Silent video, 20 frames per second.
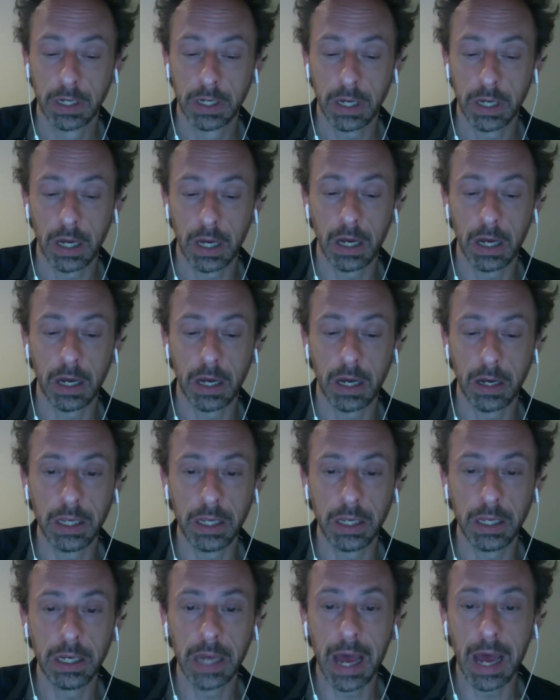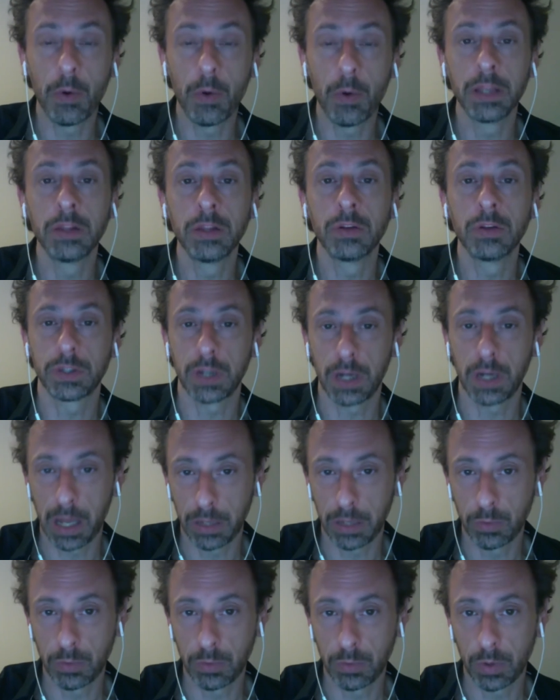uh, in our
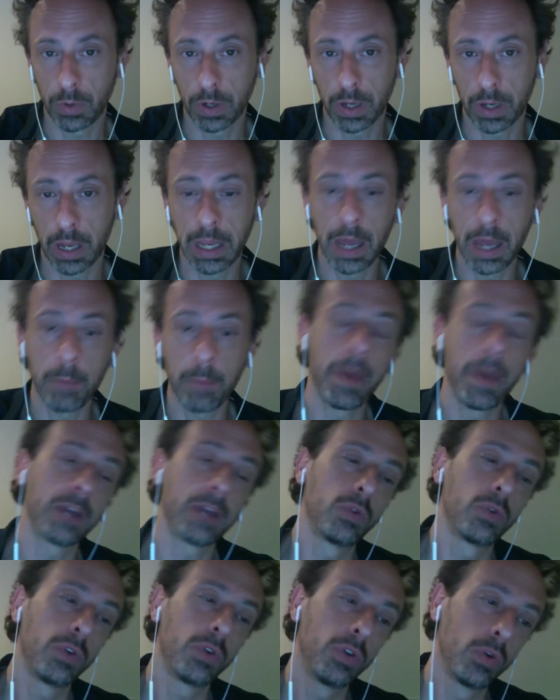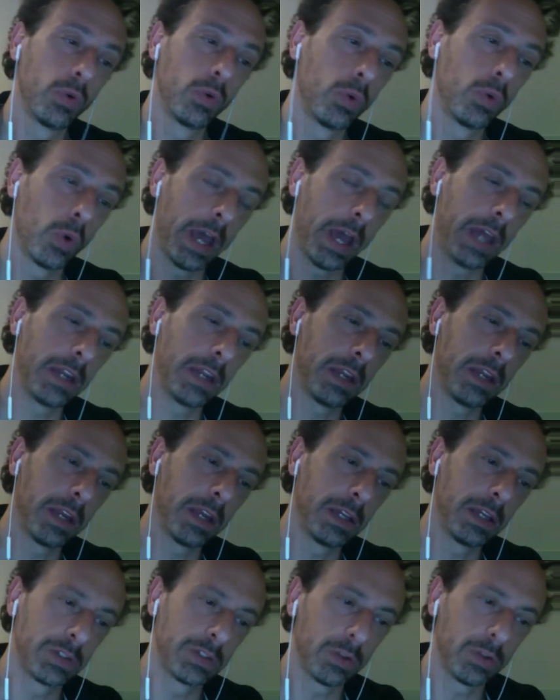industry network and get back to you and the
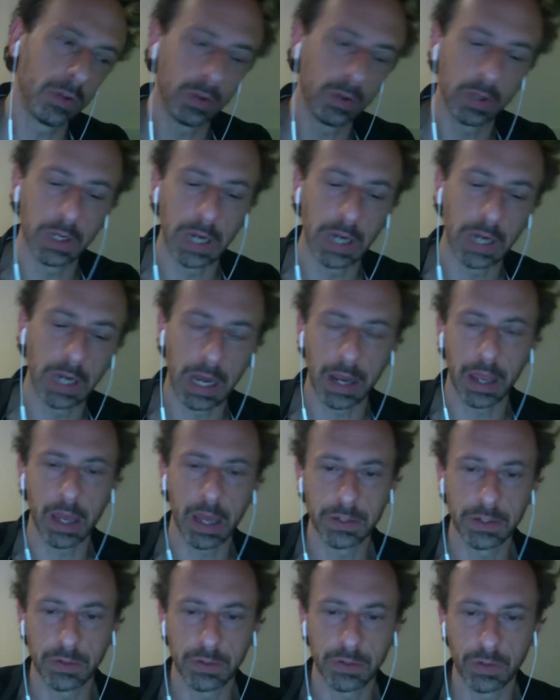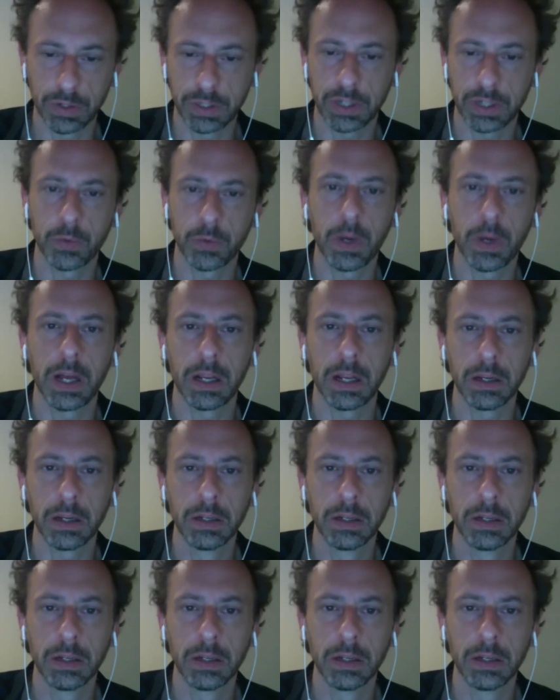Institute in Lancasters as well